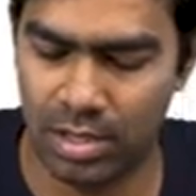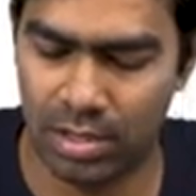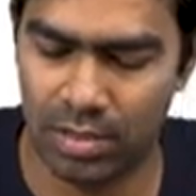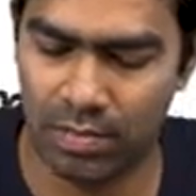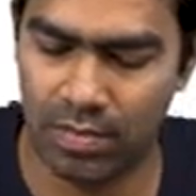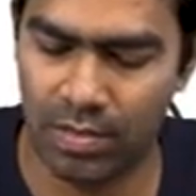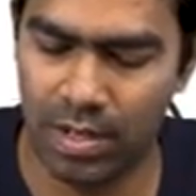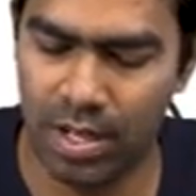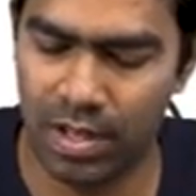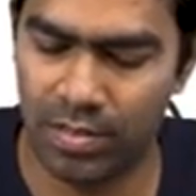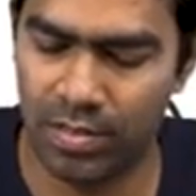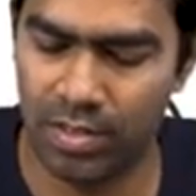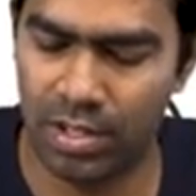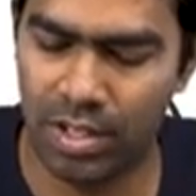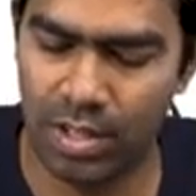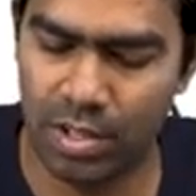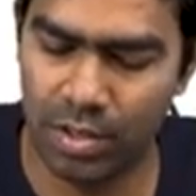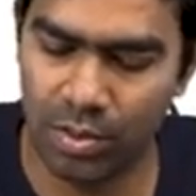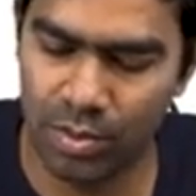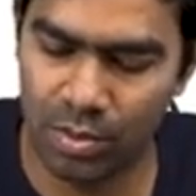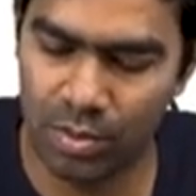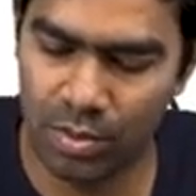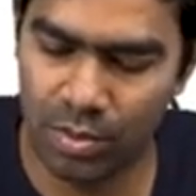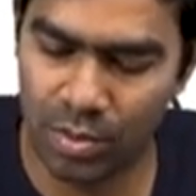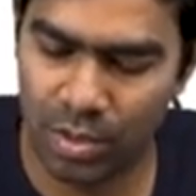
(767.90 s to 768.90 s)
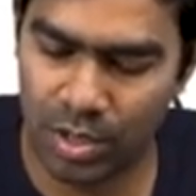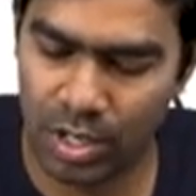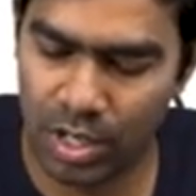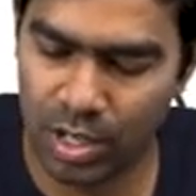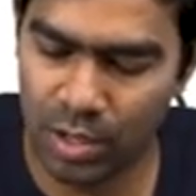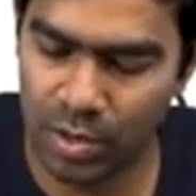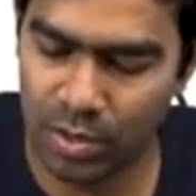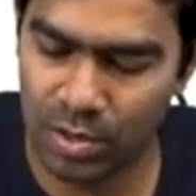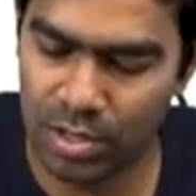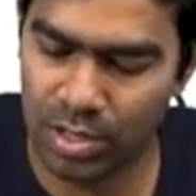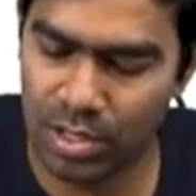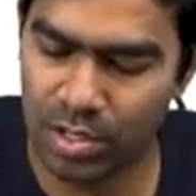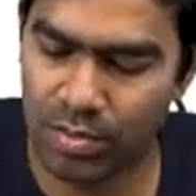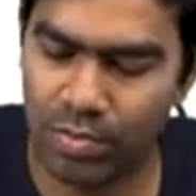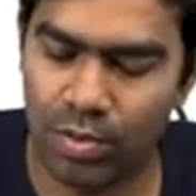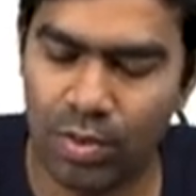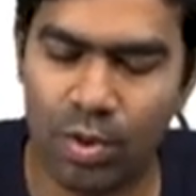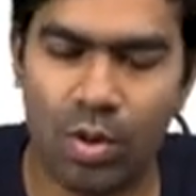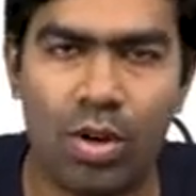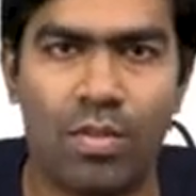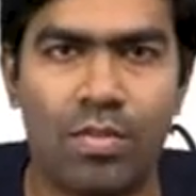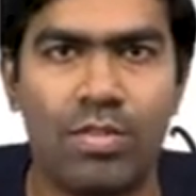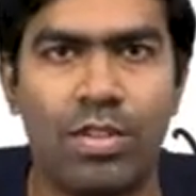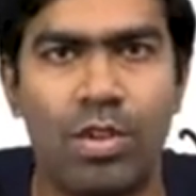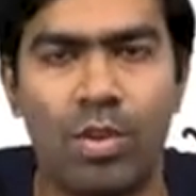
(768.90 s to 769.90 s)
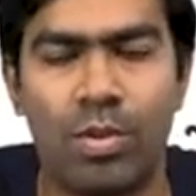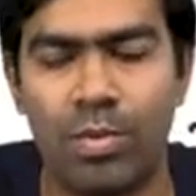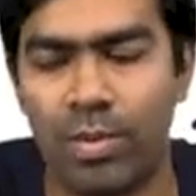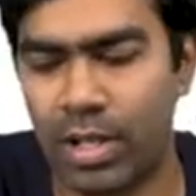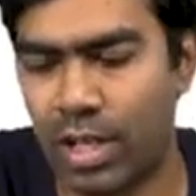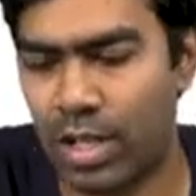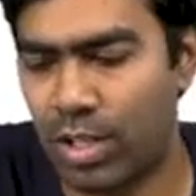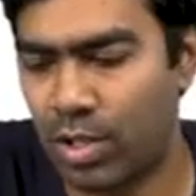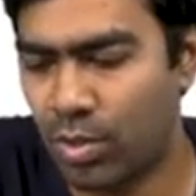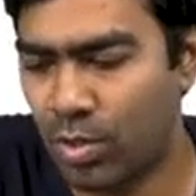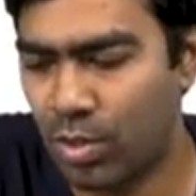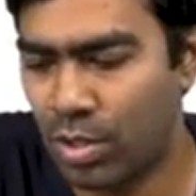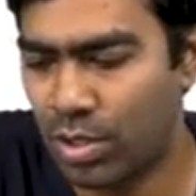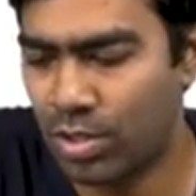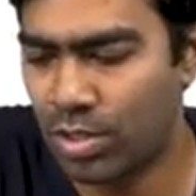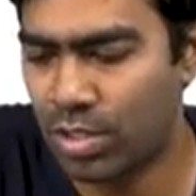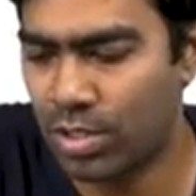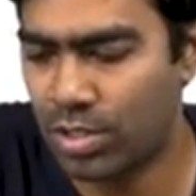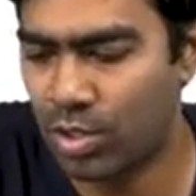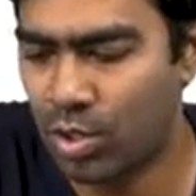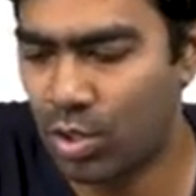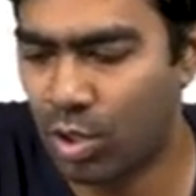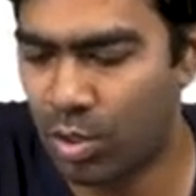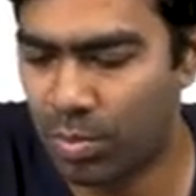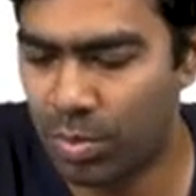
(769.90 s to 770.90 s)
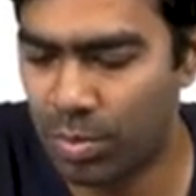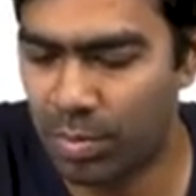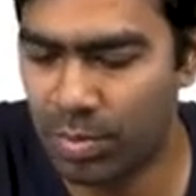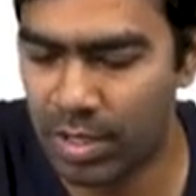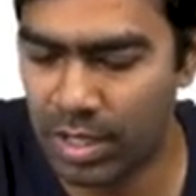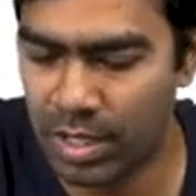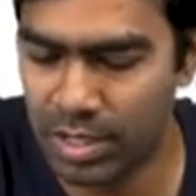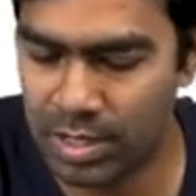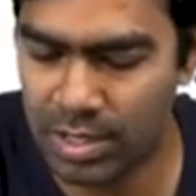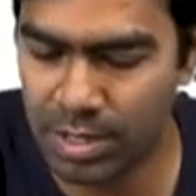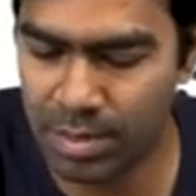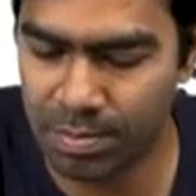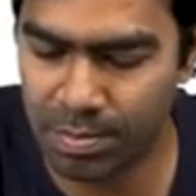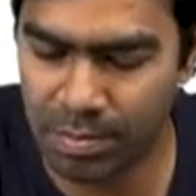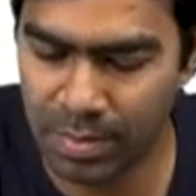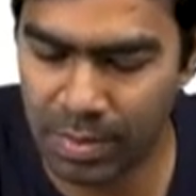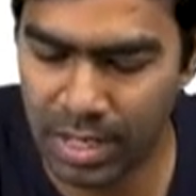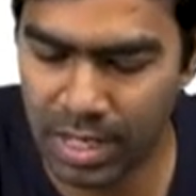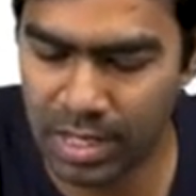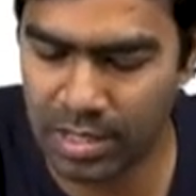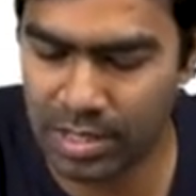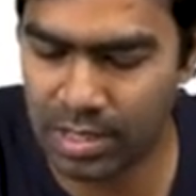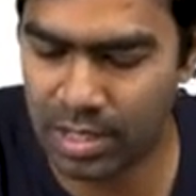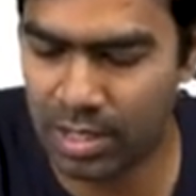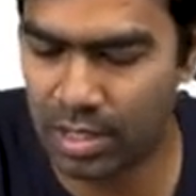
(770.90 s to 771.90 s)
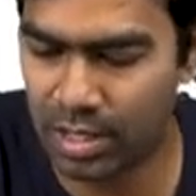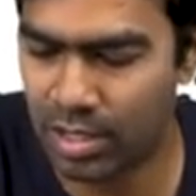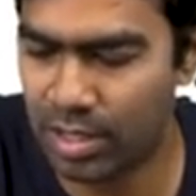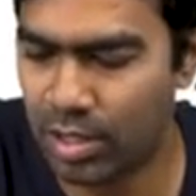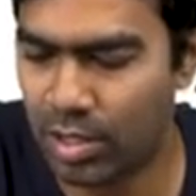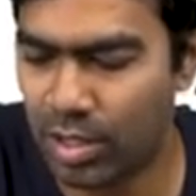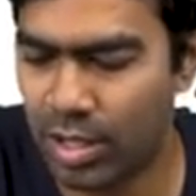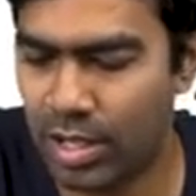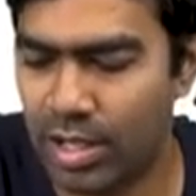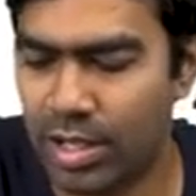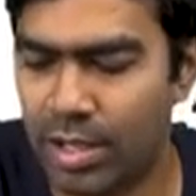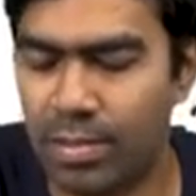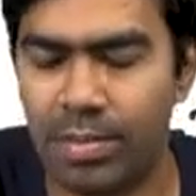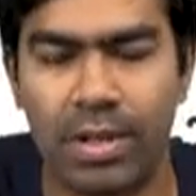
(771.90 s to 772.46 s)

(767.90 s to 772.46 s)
whenever you reduce the flow of the dopamine. I told you this dopamine is the major regulatory